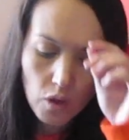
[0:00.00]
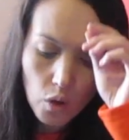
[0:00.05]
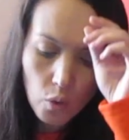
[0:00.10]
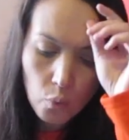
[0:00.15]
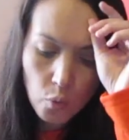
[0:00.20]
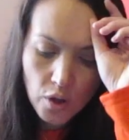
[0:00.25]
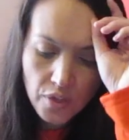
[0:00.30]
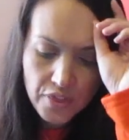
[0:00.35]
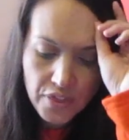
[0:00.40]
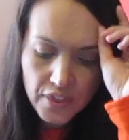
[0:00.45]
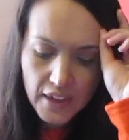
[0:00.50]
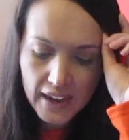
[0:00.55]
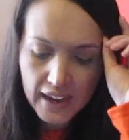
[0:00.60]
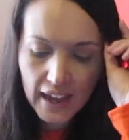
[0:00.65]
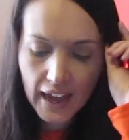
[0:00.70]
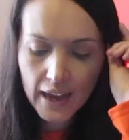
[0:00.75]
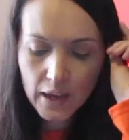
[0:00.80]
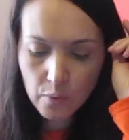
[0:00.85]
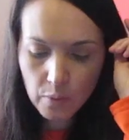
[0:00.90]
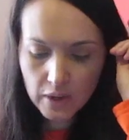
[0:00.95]
one thing
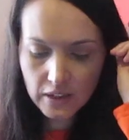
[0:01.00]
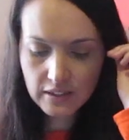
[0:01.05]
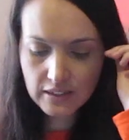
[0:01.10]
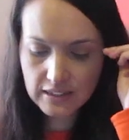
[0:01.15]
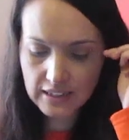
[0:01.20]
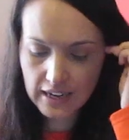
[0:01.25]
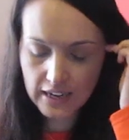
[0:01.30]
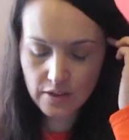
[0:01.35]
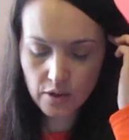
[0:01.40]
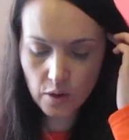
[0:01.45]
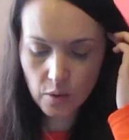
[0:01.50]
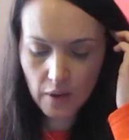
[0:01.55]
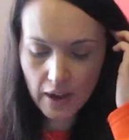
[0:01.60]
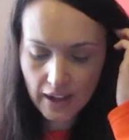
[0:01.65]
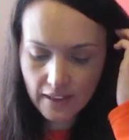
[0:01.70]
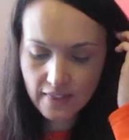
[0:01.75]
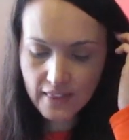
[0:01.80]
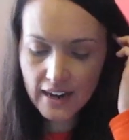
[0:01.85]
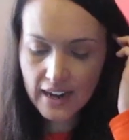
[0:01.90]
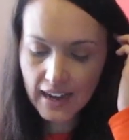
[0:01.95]
I will say though,
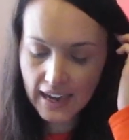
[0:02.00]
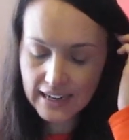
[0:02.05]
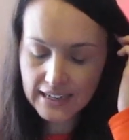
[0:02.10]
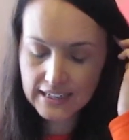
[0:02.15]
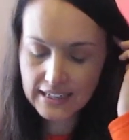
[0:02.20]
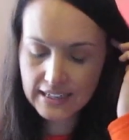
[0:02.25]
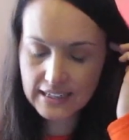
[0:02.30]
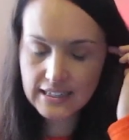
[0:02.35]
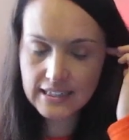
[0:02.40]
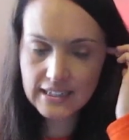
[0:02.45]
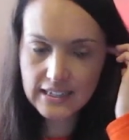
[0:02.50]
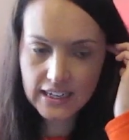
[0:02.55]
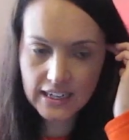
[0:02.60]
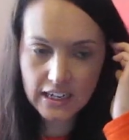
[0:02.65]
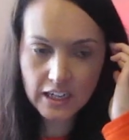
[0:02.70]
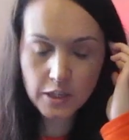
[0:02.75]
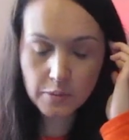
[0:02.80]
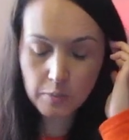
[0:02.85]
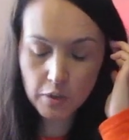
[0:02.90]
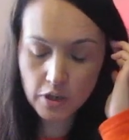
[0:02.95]
in the 90s, the
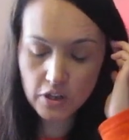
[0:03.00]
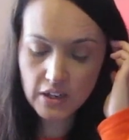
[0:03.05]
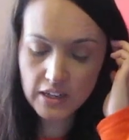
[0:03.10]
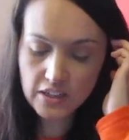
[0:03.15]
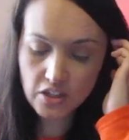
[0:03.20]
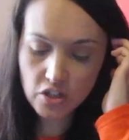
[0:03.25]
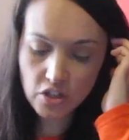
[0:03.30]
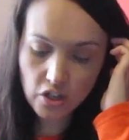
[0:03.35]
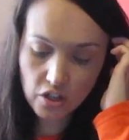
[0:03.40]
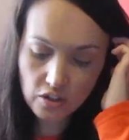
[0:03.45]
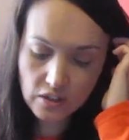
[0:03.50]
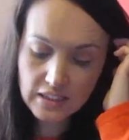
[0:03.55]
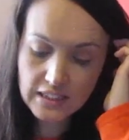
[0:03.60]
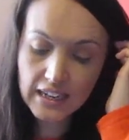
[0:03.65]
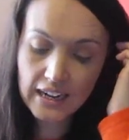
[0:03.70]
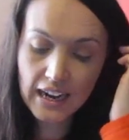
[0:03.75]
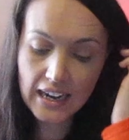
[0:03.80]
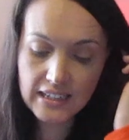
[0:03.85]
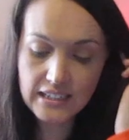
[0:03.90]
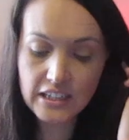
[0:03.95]
Teenage Mutant Ninja Turtles
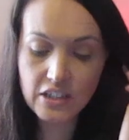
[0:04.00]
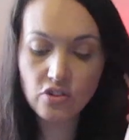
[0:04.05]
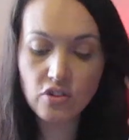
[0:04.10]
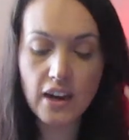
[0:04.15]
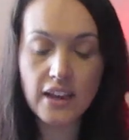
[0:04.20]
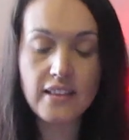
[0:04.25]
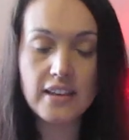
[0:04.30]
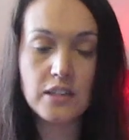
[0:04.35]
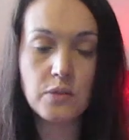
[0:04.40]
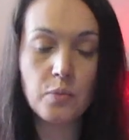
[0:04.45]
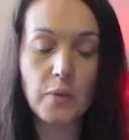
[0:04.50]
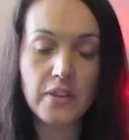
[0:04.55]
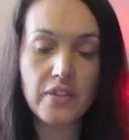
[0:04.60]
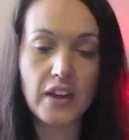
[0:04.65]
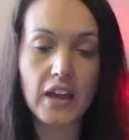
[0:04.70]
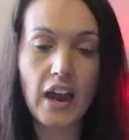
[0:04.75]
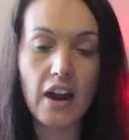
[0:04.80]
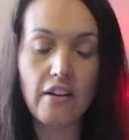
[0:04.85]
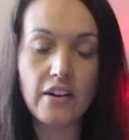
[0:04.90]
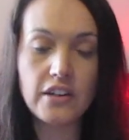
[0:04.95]
did actually try this with a
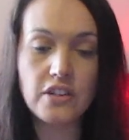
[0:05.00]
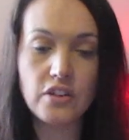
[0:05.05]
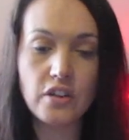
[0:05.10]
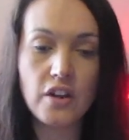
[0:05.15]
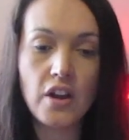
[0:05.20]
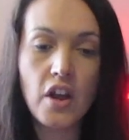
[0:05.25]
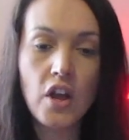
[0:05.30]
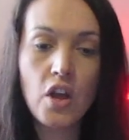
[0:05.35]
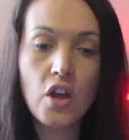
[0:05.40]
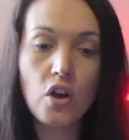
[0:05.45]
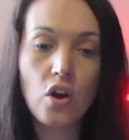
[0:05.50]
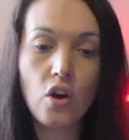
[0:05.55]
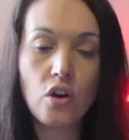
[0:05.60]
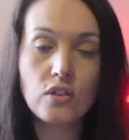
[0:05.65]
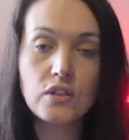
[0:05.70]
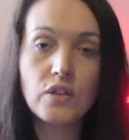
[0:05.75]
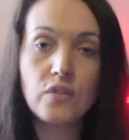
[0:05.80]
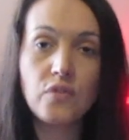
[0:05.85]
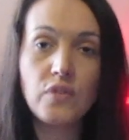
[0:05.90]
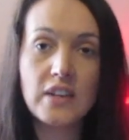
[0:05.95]
character
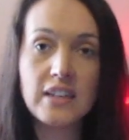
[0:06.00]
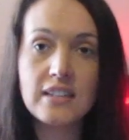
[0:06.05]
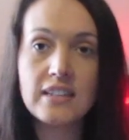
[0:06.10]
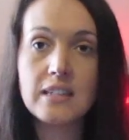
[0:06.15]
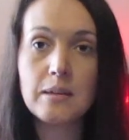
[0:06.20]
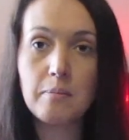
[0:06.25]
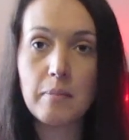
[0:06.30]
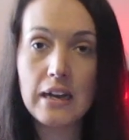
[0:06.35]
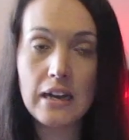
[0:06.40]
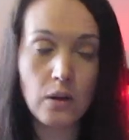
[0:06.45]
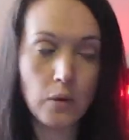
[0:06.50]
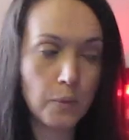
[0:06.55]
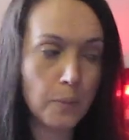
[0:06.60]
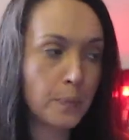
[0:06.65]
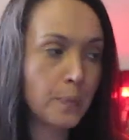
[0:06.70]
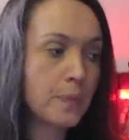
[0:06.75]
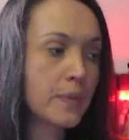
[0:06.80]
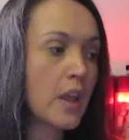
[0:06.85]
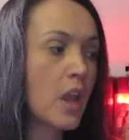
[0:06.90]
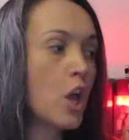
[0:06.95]
called Venus de Milo.
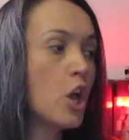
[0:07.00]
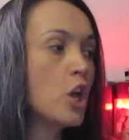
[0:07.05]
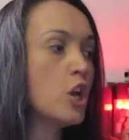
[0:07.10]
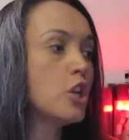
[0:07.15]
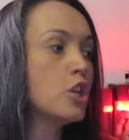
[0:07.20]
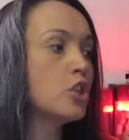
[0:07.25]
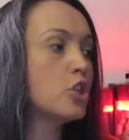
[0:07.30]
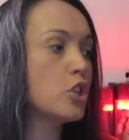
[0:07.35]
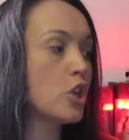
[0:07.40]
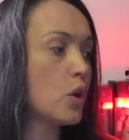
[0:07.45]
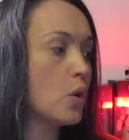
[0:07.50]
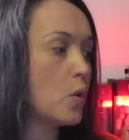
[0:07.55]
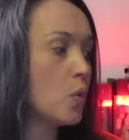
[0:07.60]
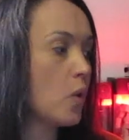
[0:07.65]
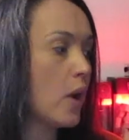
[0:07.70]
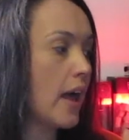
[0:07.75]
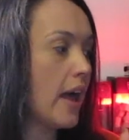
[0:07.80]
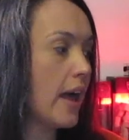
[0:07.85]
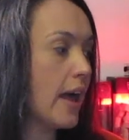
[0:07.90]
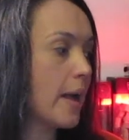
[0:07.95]

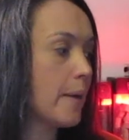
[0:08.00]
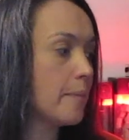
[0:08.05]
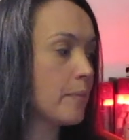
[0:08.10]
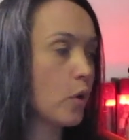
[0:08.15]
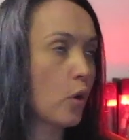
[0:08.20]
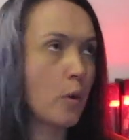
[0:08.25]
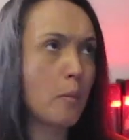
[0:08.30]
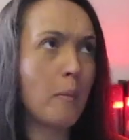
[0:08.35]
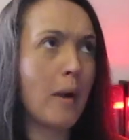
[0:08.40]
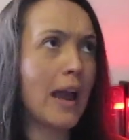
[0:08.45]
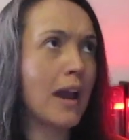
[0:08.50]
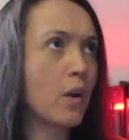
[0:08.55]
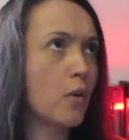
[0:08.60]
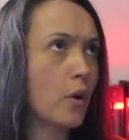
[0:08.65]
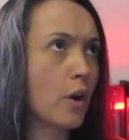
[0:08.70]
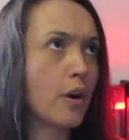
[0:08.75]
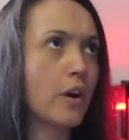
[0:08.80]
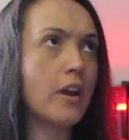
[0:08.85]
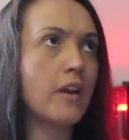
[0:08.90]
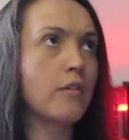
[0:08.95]
So, um, or Milo,
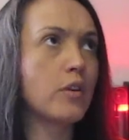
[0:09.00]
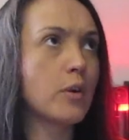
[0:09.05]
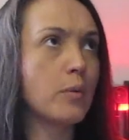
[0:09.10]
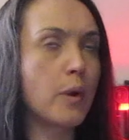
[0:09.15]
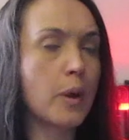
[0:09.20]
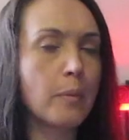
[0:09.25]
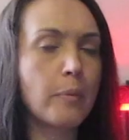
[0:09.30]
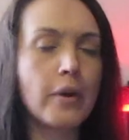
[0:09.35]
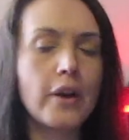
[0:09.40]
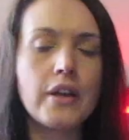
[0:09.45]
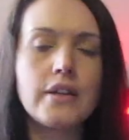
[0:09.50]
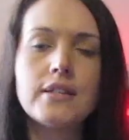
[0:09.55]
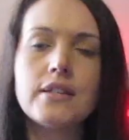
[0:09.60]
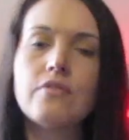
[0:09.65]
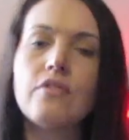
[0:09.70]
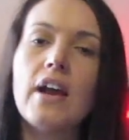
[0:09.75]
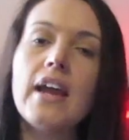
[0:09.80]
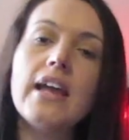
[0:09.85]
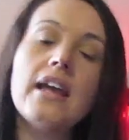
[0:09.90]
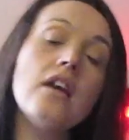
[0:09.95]
or however you want to pronounce it,
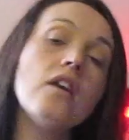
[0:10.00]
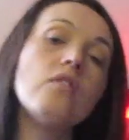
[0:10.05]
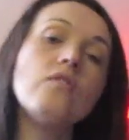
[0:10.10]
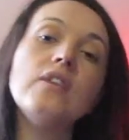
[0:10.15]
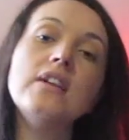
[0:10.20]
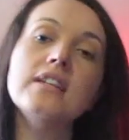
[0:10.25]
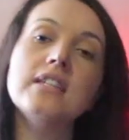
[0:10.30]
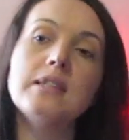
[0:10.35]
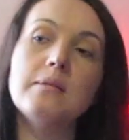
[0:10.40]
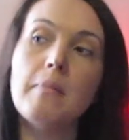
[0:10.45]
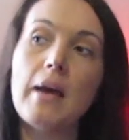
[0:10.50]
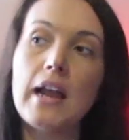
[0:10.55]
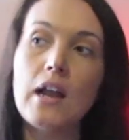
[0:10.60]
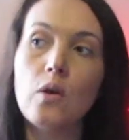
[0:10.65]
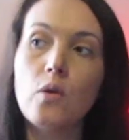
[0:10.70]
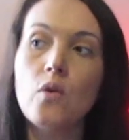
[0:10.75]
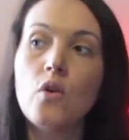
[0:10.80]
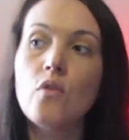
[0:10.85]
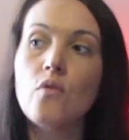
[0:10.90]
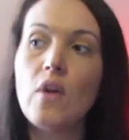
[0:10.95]
right? Venus de
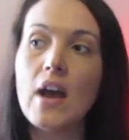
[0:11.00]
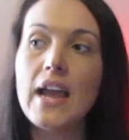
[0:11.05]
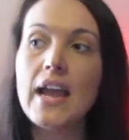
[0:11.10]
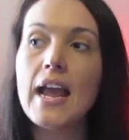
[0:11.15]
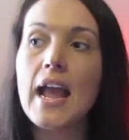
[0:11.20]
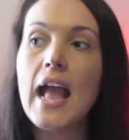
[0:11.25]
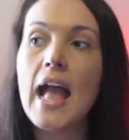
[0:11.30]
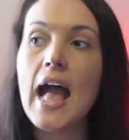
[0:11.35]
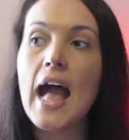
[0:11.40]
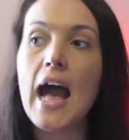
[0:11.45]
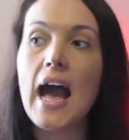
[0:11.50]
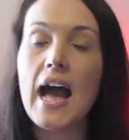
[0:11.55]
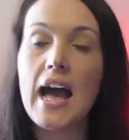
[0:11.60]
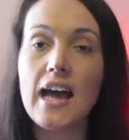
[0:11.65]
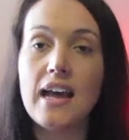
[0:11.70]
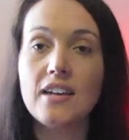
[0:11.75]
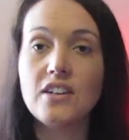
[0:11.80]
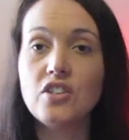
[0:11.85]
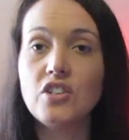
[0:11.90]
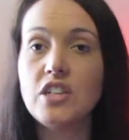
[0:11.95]
Milo, right?
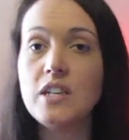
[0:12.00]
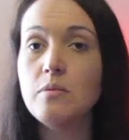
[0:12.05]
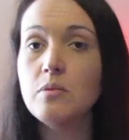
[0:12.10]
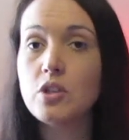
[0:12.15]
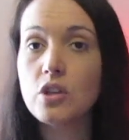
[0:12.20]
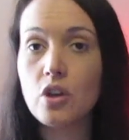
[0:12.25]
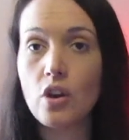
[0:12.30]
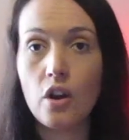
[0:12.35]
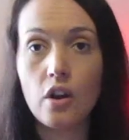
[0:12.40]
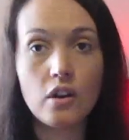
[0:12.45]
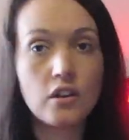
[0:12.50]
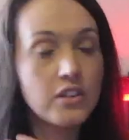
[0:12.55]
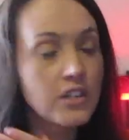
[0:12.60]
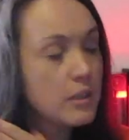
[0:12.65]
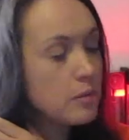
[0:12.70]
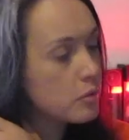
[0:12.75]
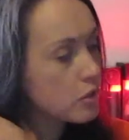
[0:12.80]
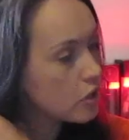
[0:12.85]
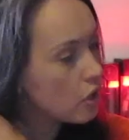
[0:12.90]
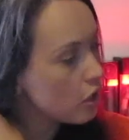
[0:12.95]
And she was a girl,
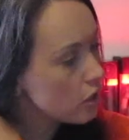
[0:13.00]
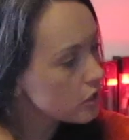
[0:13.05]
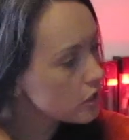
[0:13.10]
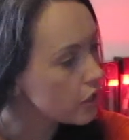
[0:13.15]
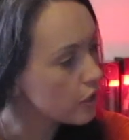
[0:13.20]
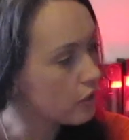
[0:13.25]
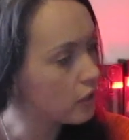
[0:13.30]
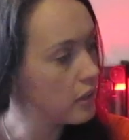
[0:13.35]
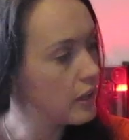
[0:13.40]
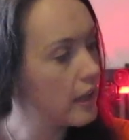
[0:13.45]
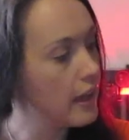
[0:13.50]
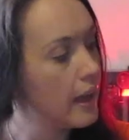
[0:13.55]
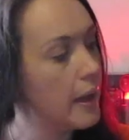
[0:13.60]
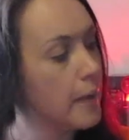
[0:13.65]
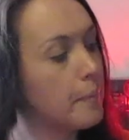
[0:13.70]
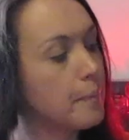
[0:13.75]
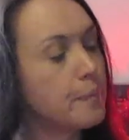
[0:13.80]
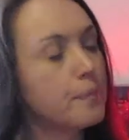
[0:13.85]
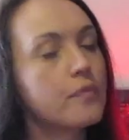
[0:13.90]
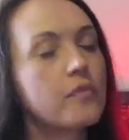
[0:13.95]
she was a girl turtle
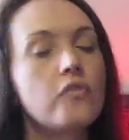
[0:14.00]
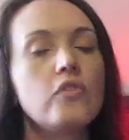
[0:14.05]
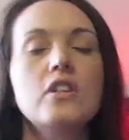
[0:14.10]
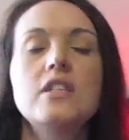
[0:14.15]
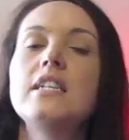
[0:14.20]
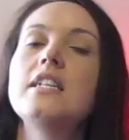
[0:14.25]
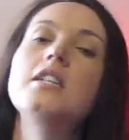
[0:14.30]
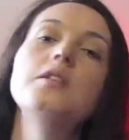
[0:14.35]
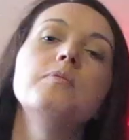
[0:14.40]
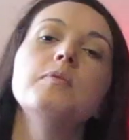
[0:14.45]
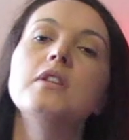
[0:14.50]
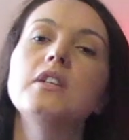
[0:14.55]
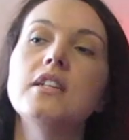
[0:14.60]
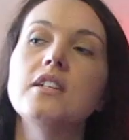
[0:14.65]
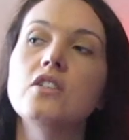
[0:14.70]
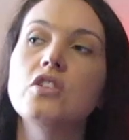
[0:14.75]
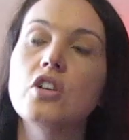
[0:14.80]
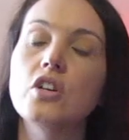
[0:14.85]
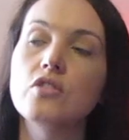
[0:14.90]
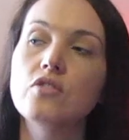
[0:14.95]
um, for Teenage Mutant
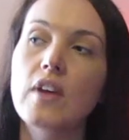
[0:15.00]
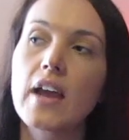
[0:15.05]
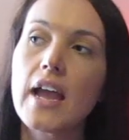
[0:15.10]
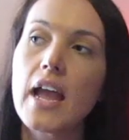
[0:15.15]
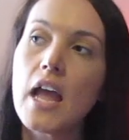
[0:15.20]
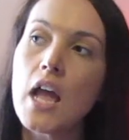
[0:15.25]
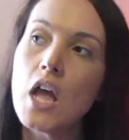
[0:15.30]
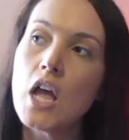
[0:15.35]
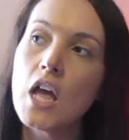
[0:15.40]
Ninja Turtles, right?